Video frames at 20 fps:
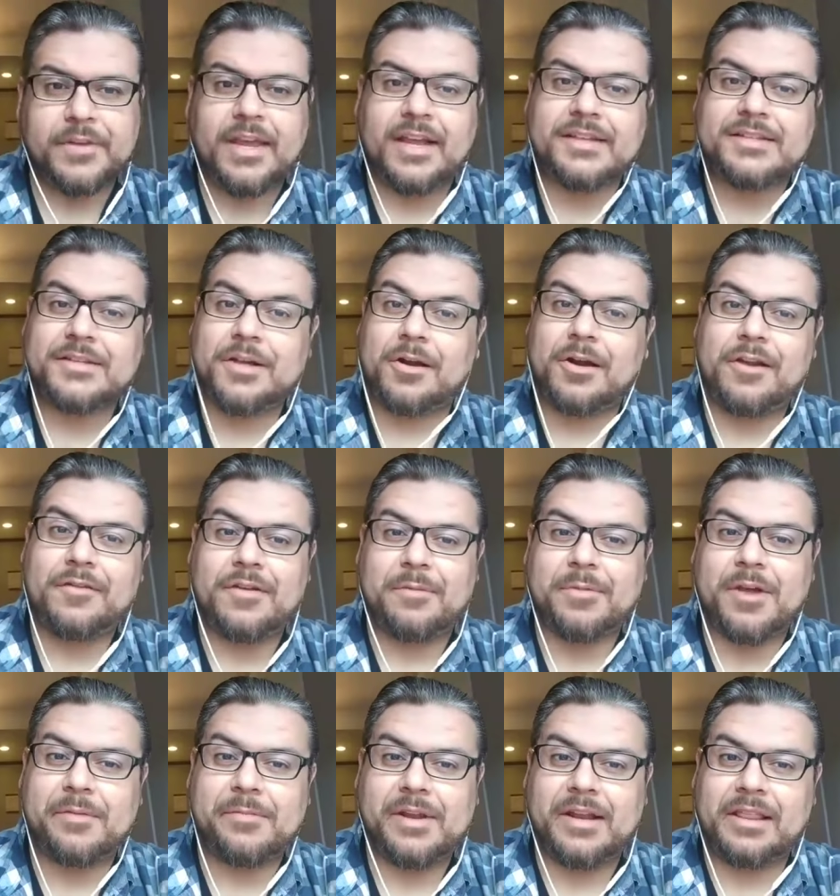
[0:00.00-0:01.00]
yeah, sorry if
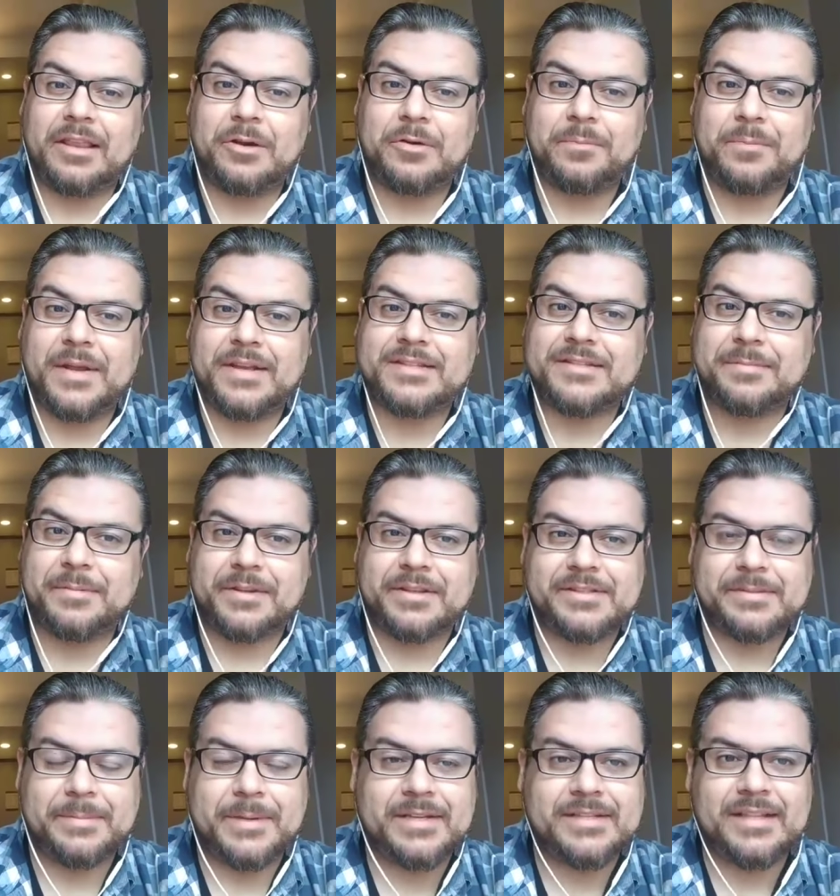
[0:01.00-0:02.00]
I'm coming a little
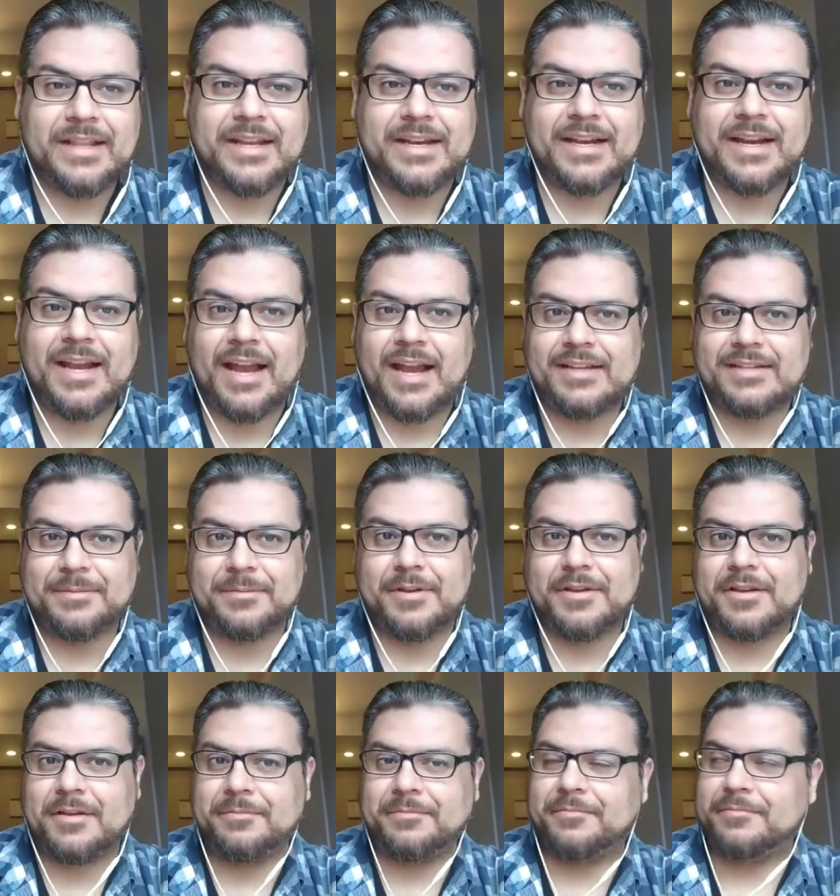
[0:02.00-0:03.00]
pix- pixelated, guys. I'm
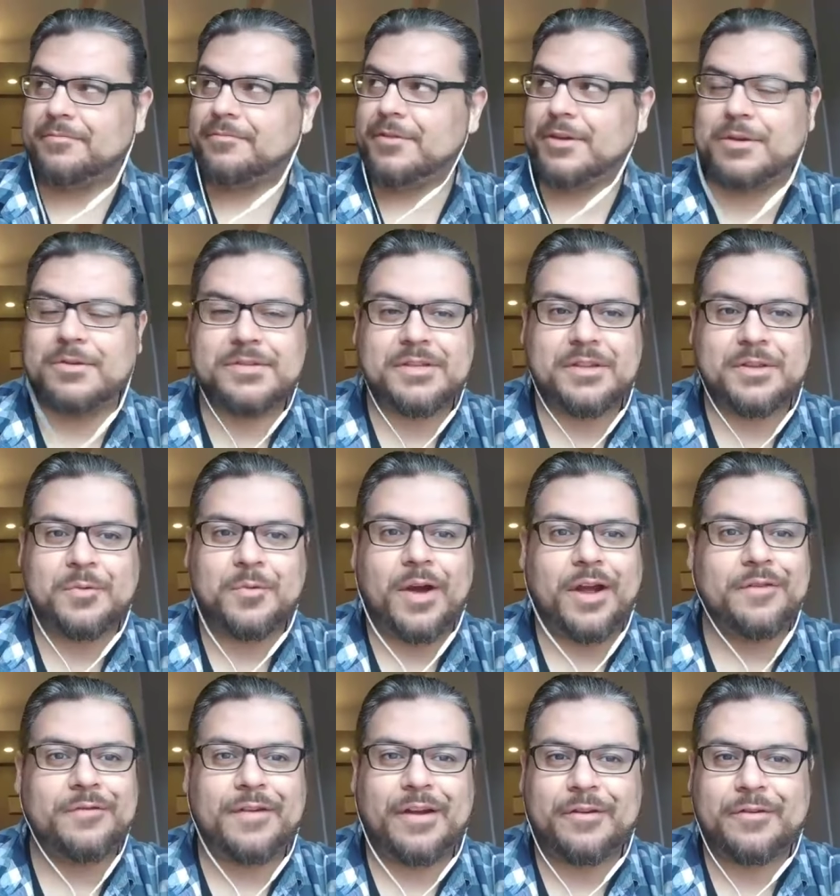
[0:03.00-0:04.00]
I'm using the
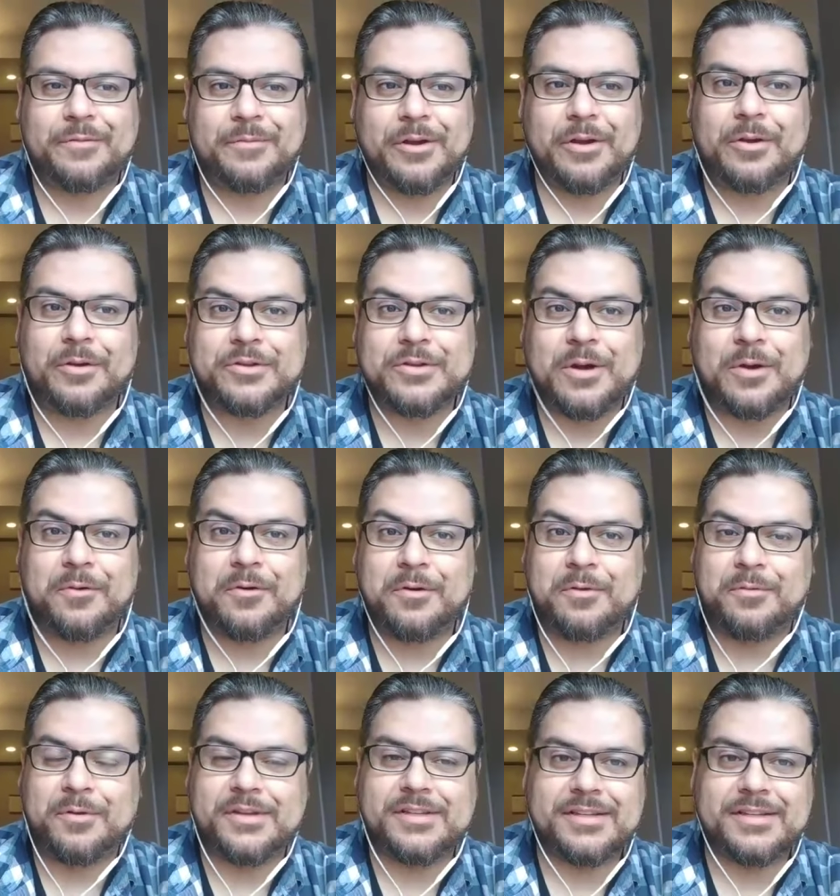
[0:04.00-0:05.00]
Wi-Fi from my hotel
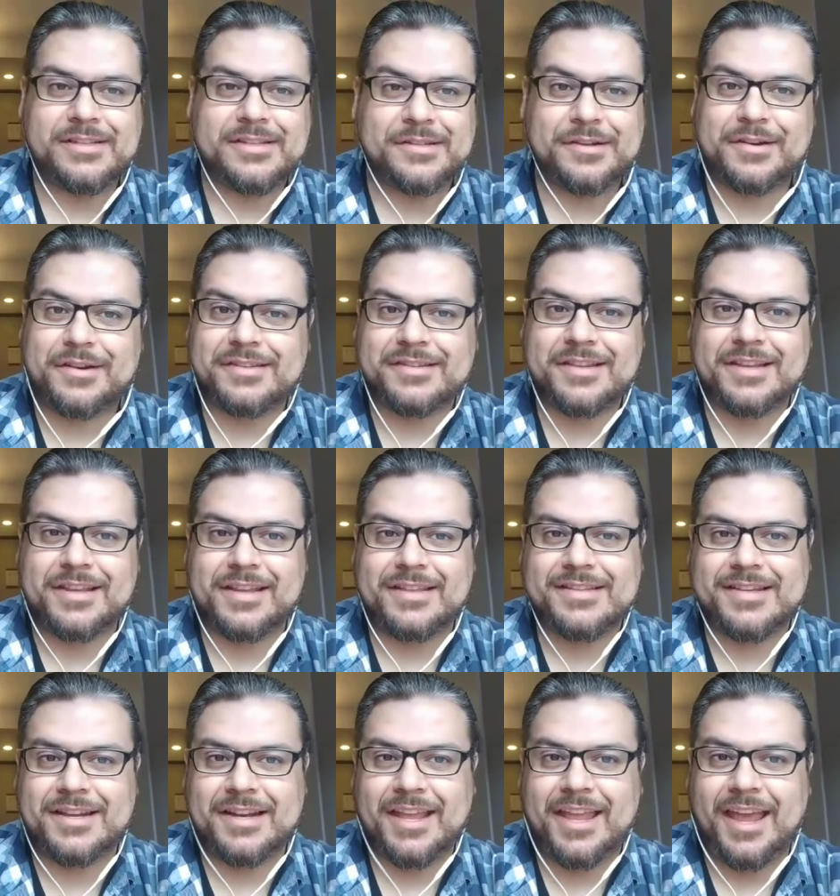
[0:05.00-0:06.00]
room, which is as good as
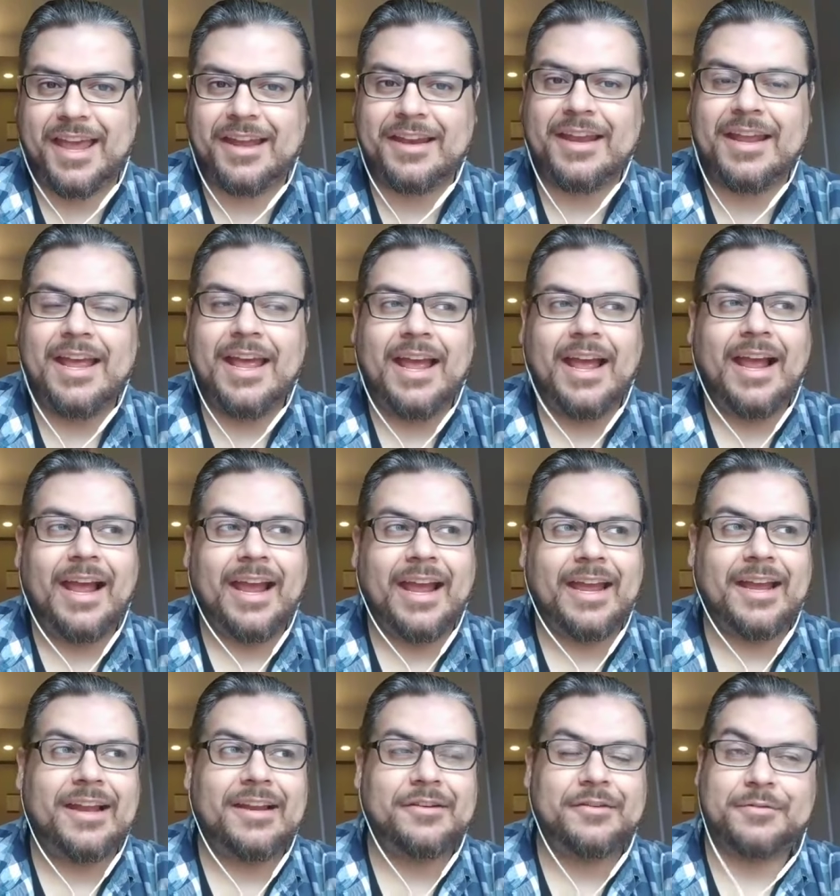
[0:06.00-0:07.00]
it's going to get,
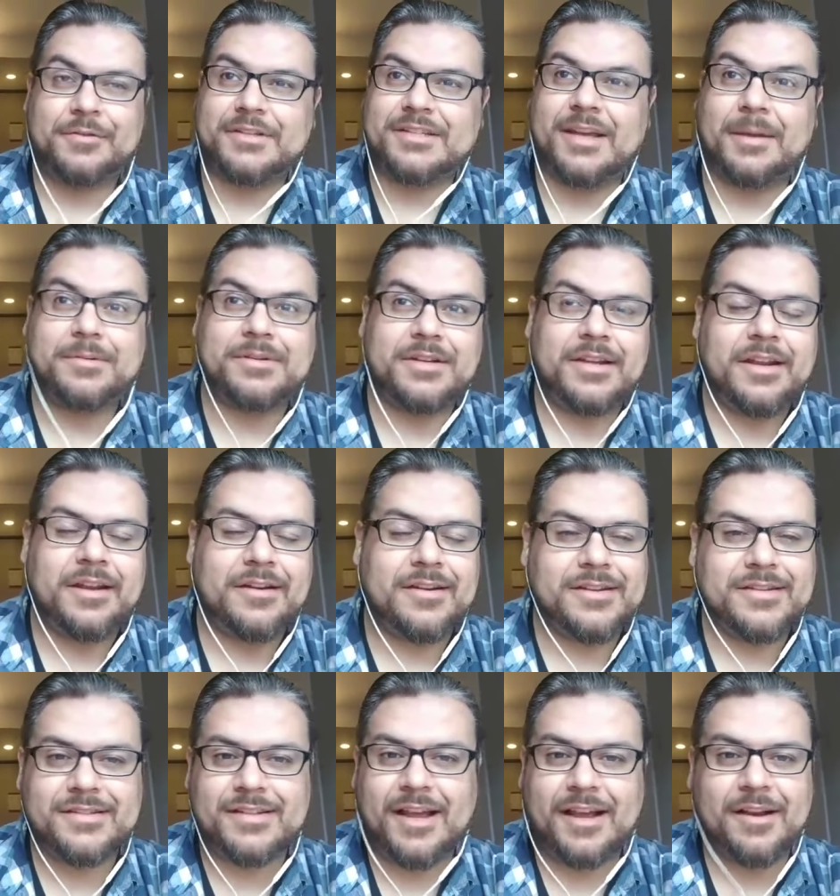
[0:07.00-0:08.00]
and reception
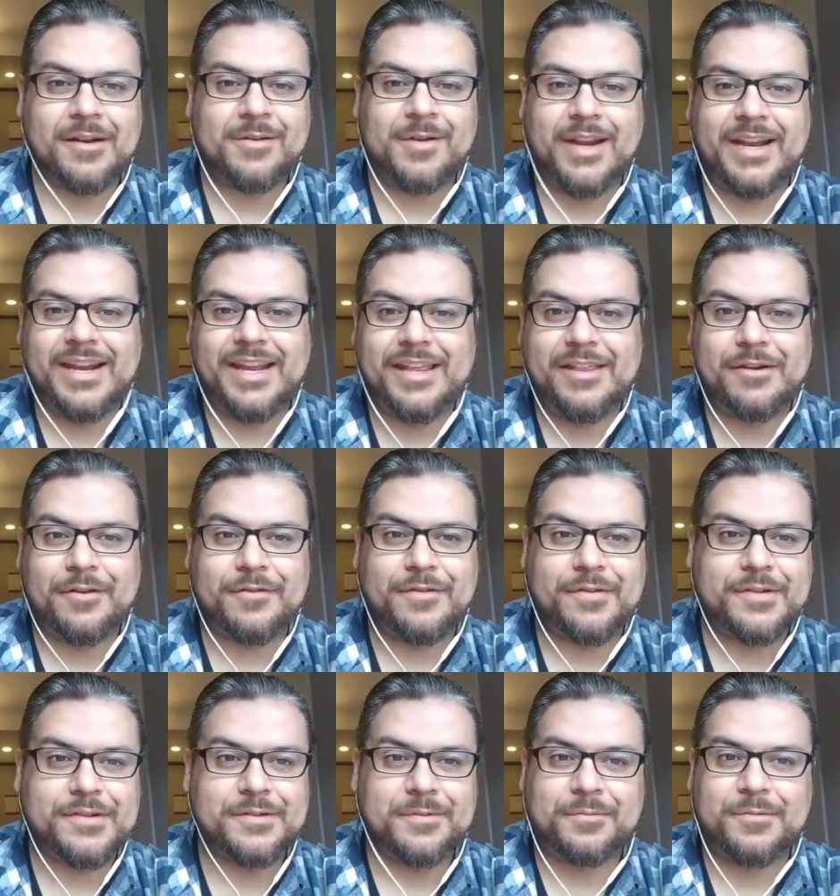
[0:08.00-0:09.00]
here is not great either
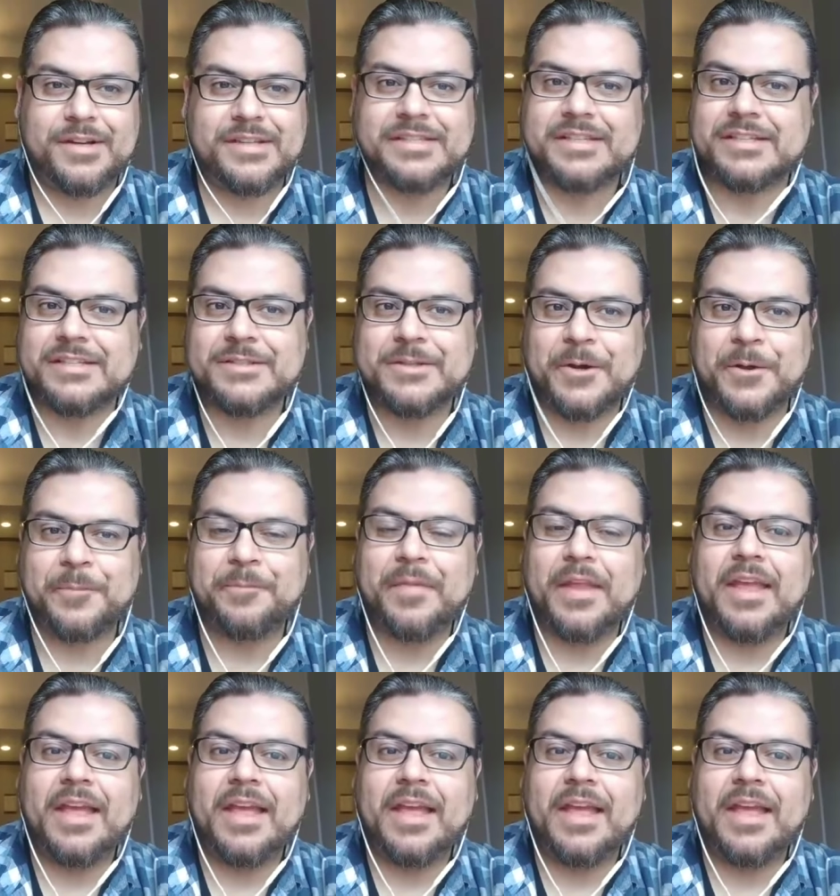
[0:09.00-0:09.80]
for some reason. So